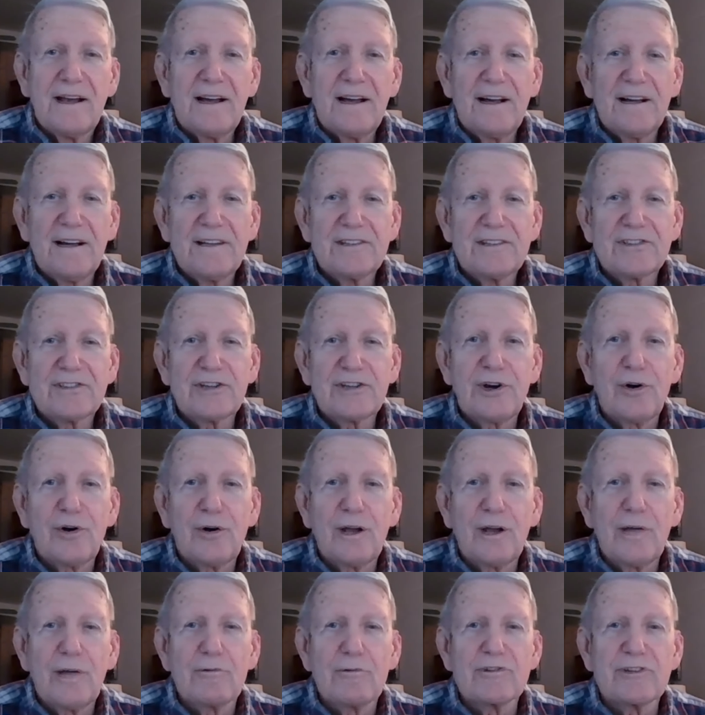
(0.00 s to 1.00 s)
Uh,
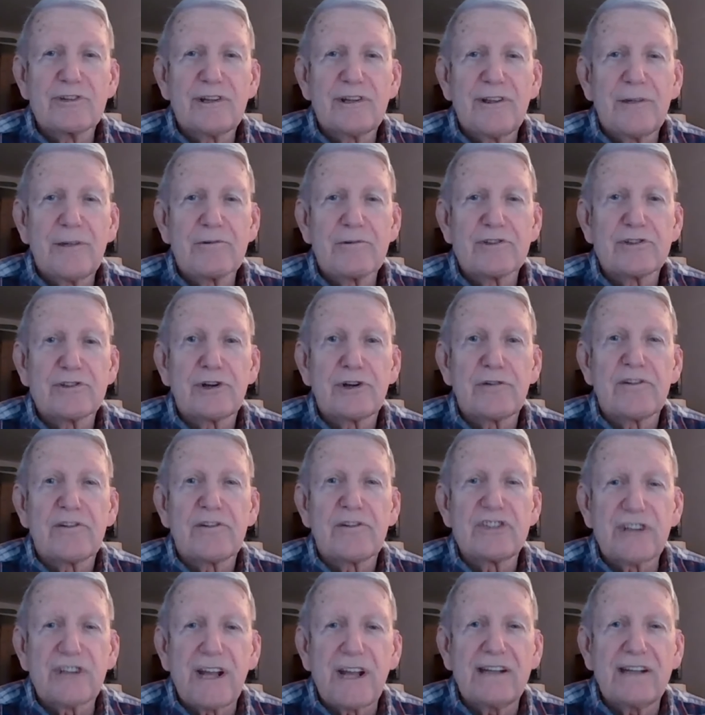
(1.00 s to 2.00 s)
so it was a, there was
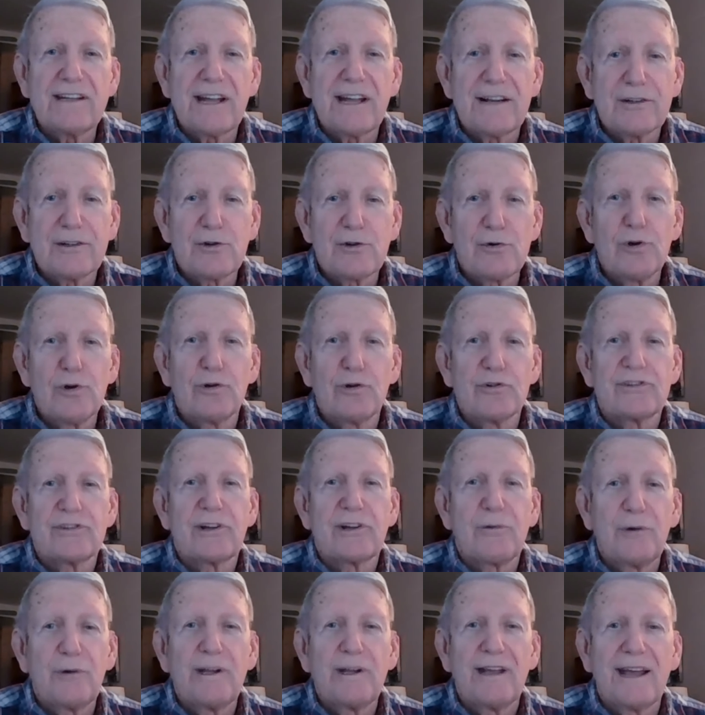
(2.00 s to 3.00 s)
sort of a shakedown
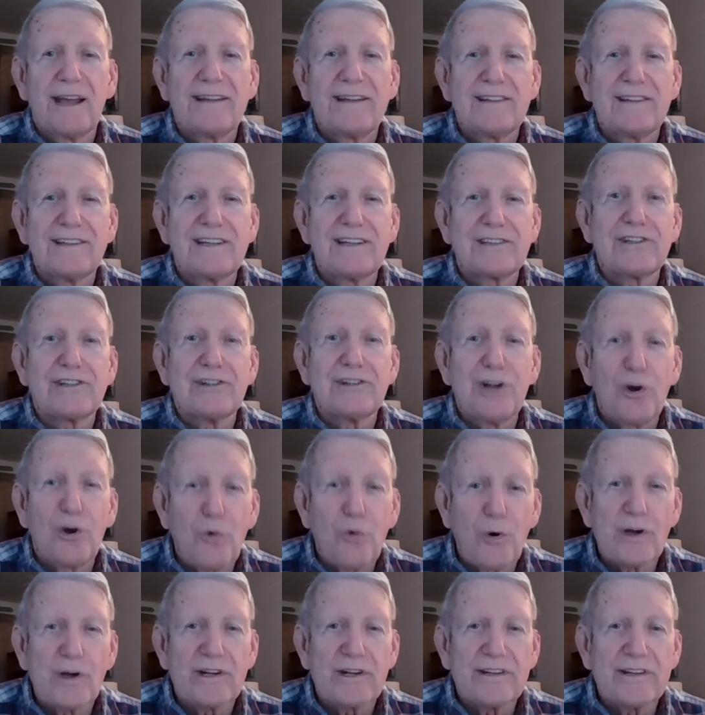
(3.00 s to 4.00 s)
cruise that we had to get to
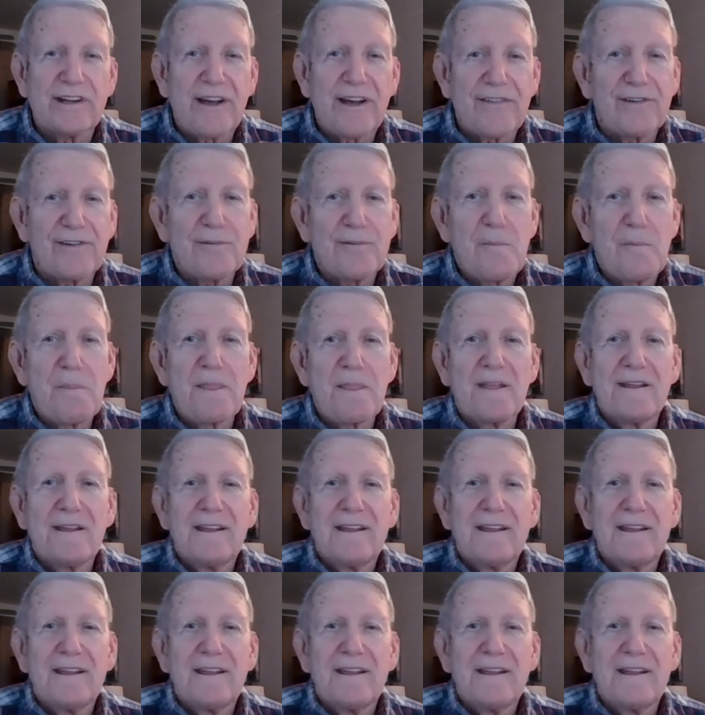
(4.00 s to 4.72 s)
know one another.